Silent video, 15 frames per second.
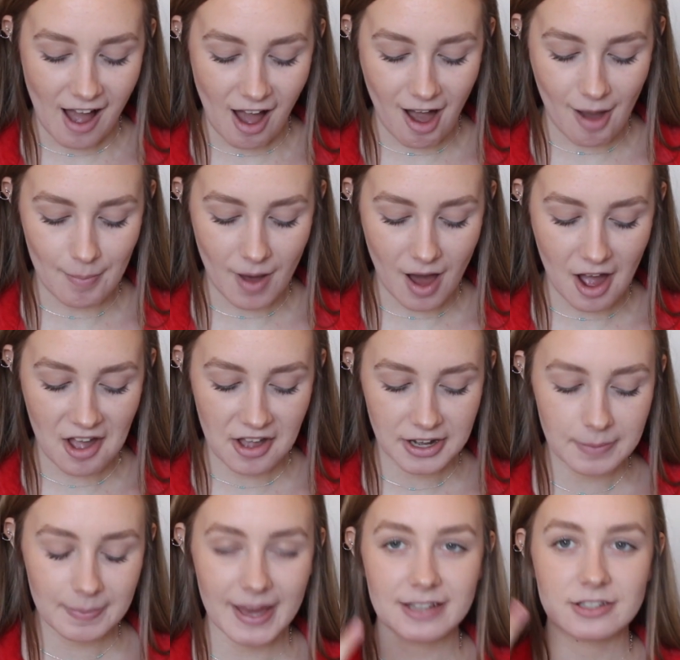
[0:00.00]
I
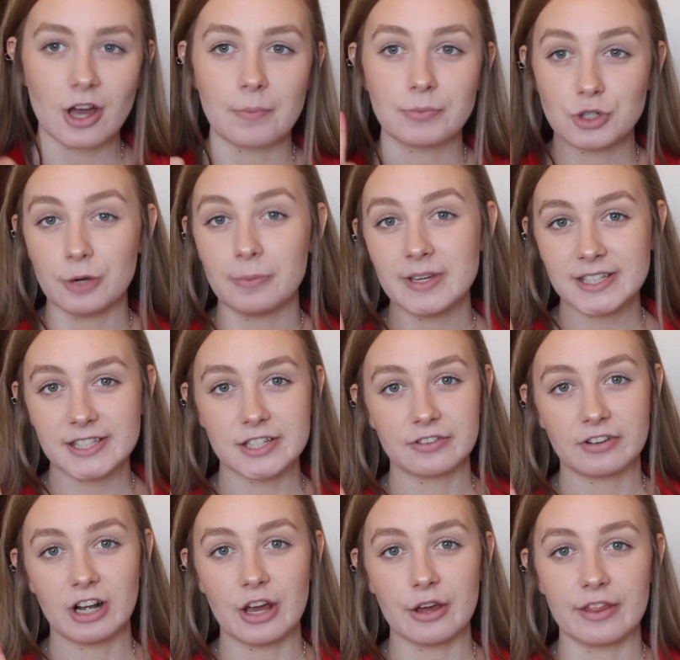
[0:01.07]
only picked up 2 pieces
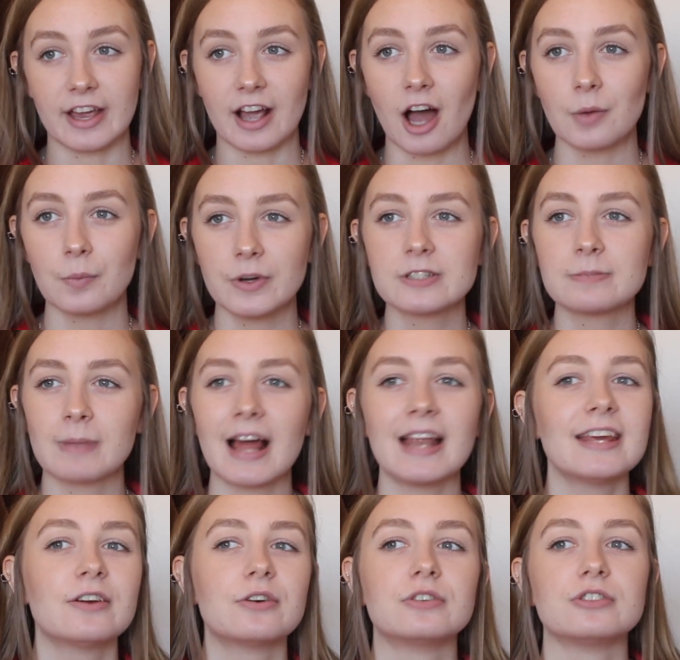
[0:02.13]
of clothing. I was
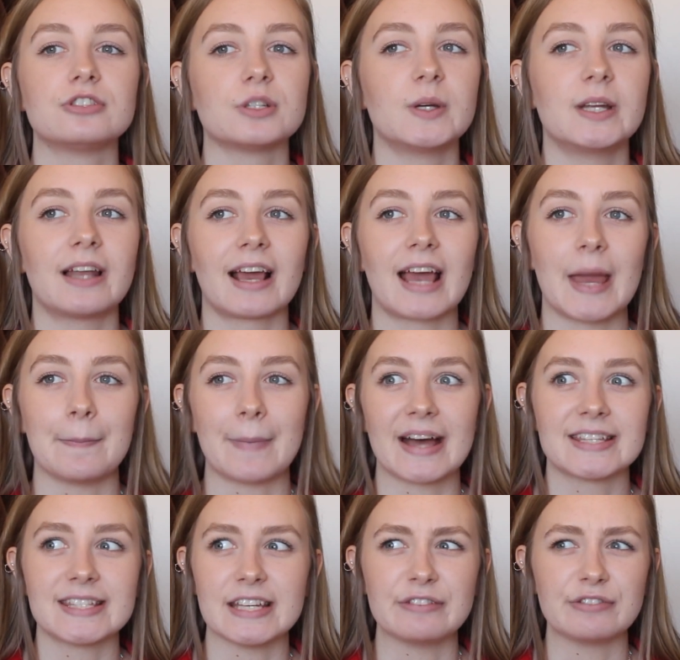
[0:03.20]
planning on doing like a
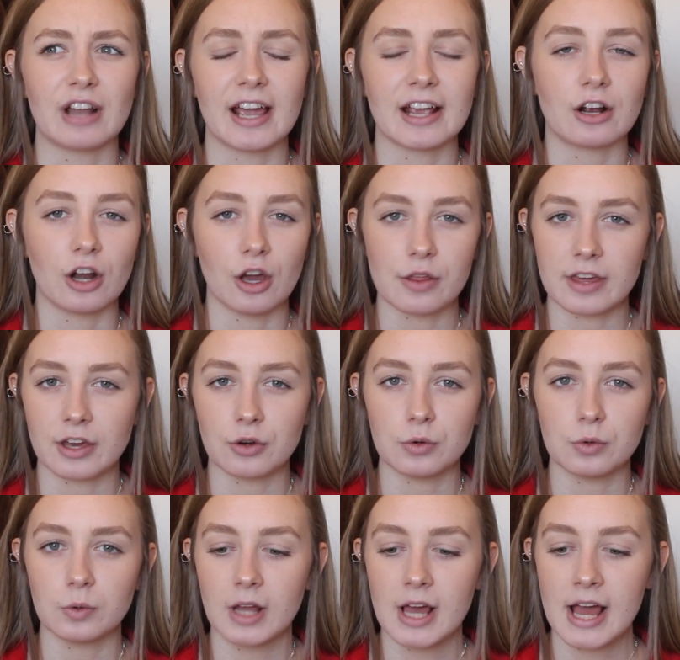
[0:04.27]
massive like clothing
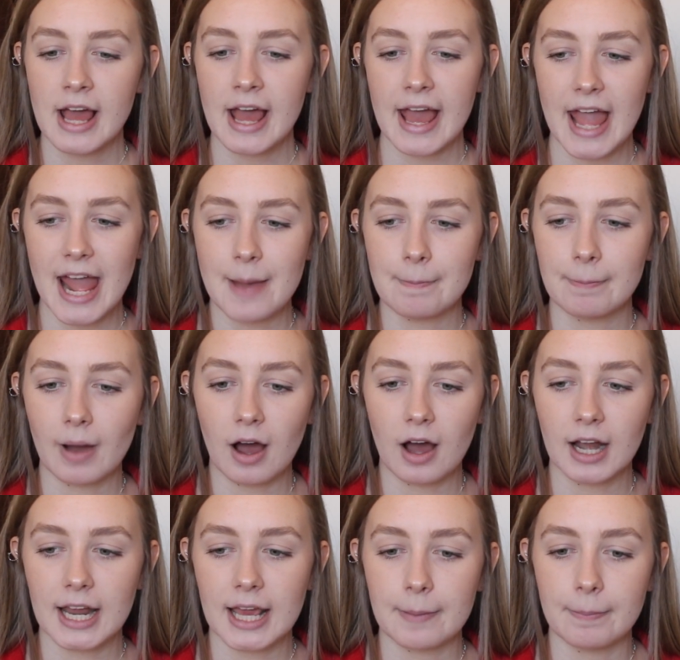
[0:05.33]
haul in
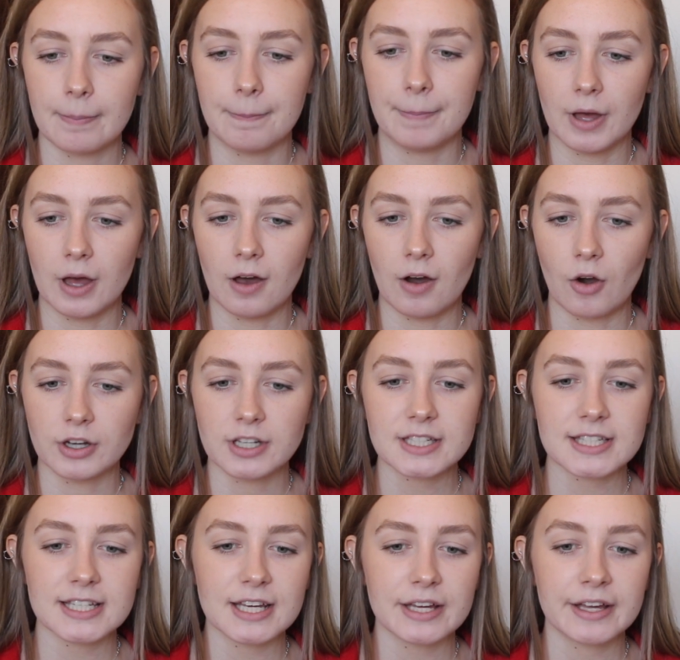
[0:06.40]
Bali, but
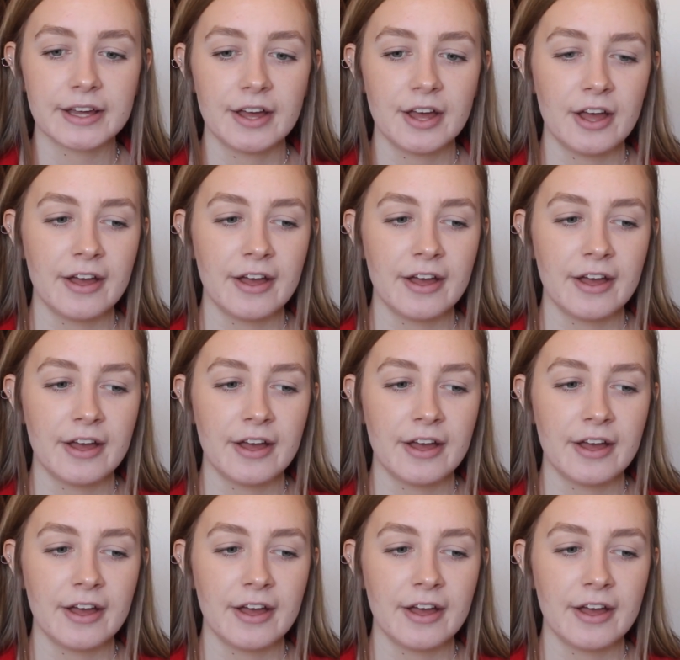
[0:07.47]
honestly,